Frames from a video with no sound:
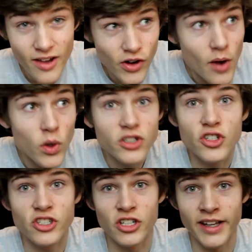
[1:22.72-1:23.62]
Whenever I want
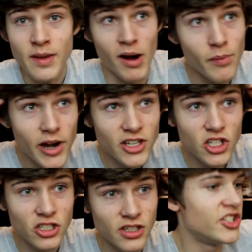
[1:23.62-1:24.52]
to sleep, my brain
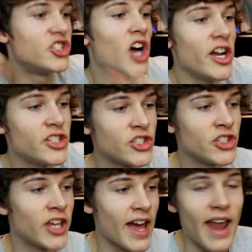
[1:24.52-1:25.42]
just decides
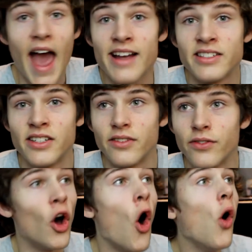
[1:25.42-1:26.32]
to get
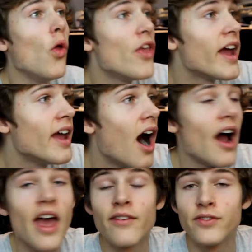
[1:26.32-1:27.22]
active. The whole day,
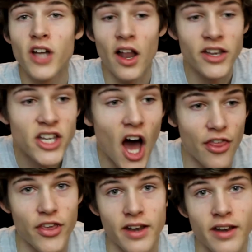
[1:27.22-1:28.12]
I have done
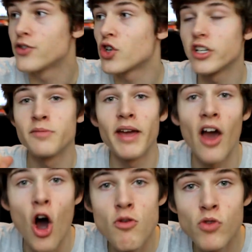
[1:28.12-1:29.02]
nothing. I've tried to
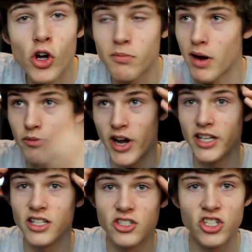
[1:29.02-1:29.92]
make homework, my
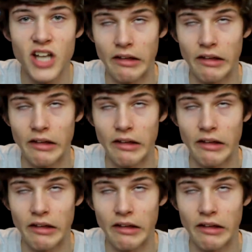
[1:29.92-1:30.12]
brain is just